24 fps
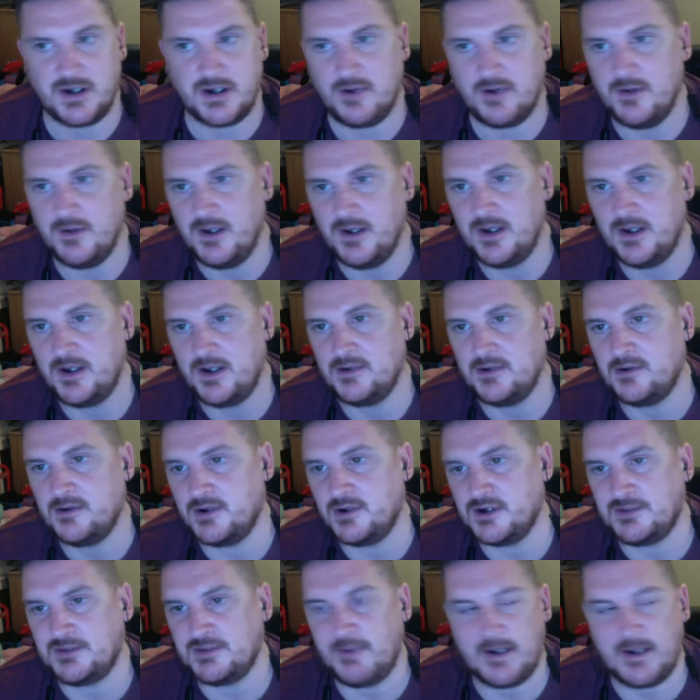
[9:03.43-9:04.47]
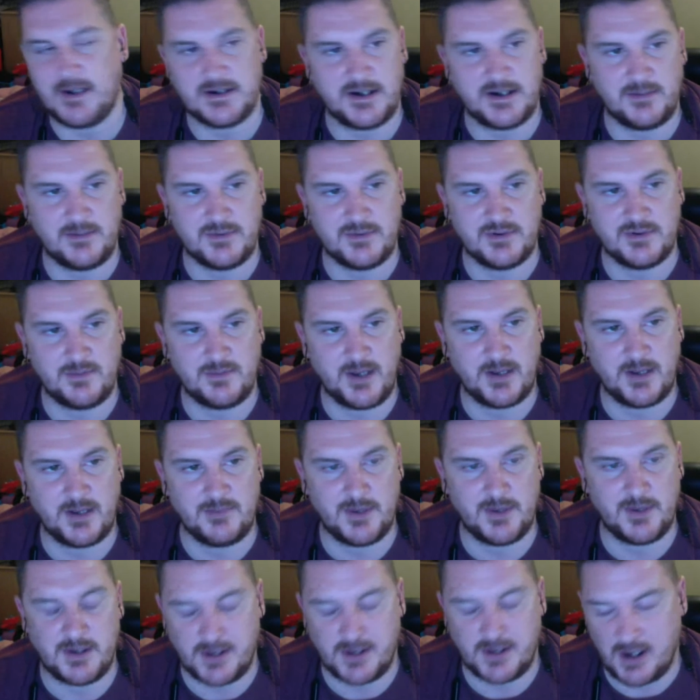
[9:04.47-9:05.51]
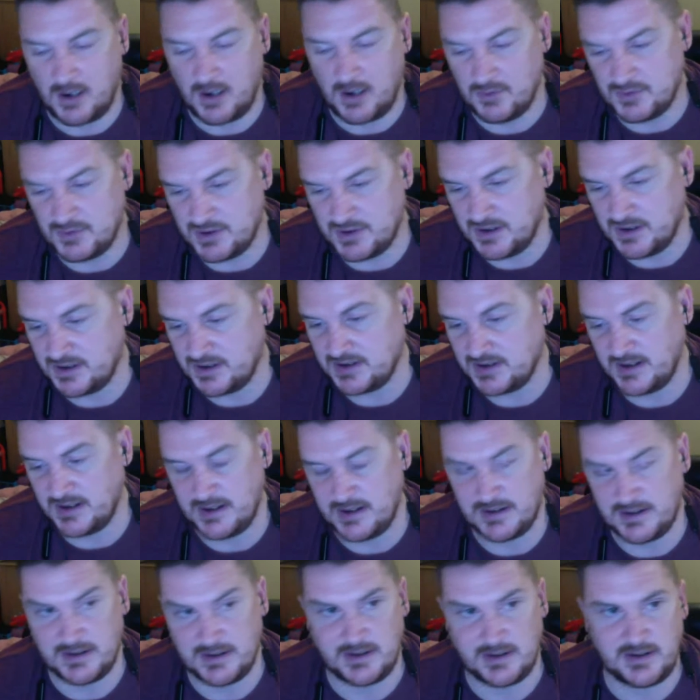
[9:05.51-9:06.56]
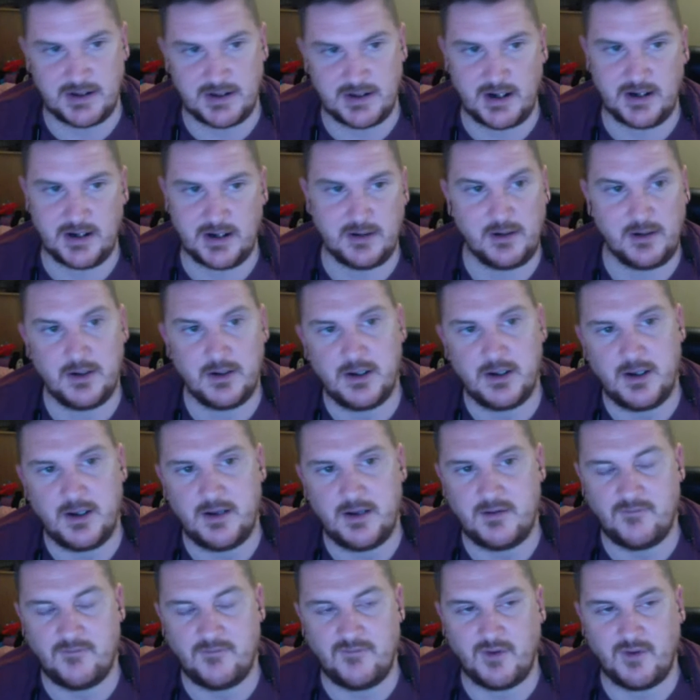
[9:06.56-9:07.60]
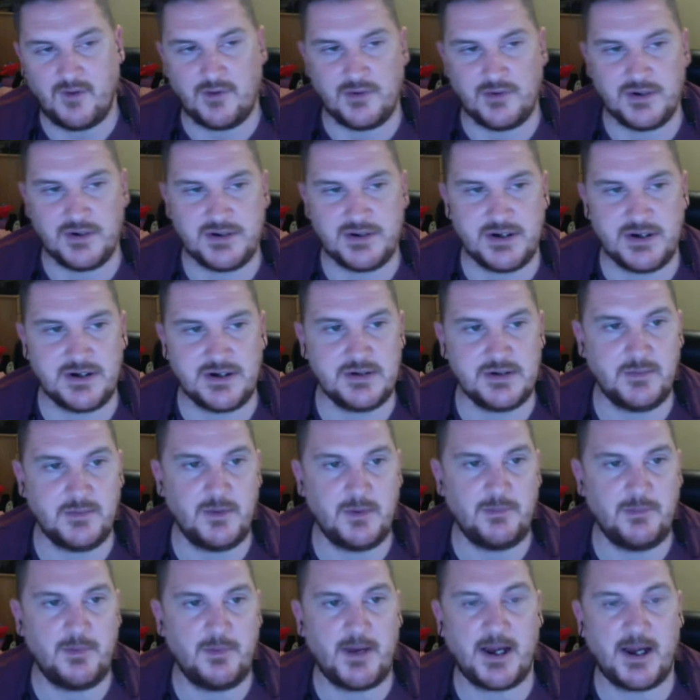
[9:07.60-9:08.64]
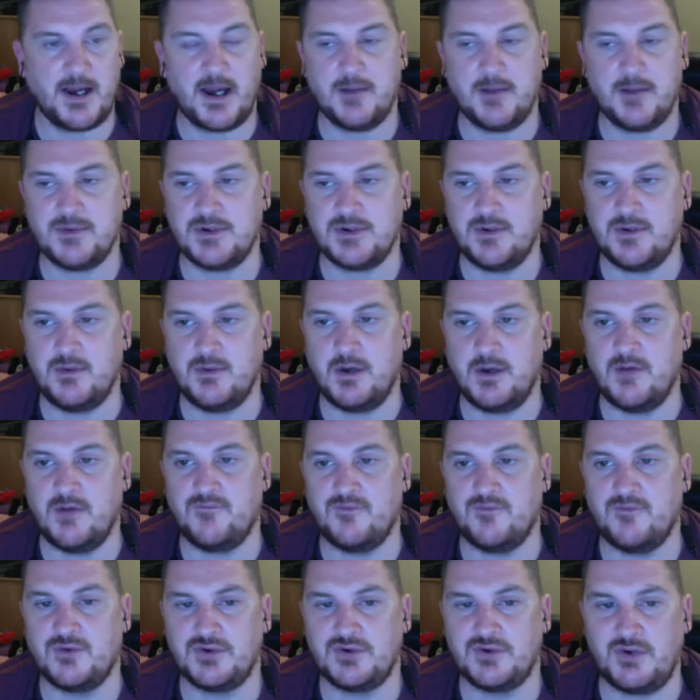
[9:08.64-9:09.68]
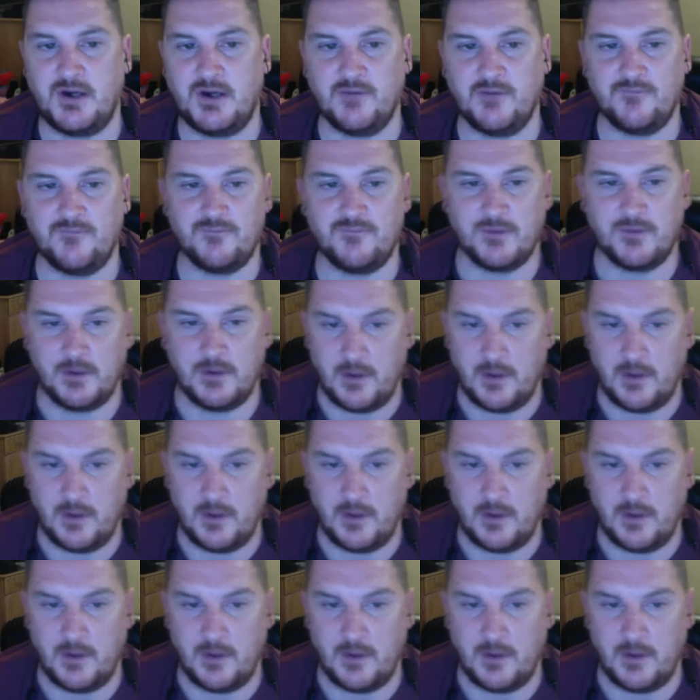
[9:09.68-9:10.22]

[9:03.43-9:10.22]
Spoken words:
So you've got to expect him to maybe coast this season, and then the following season be back up to full strength.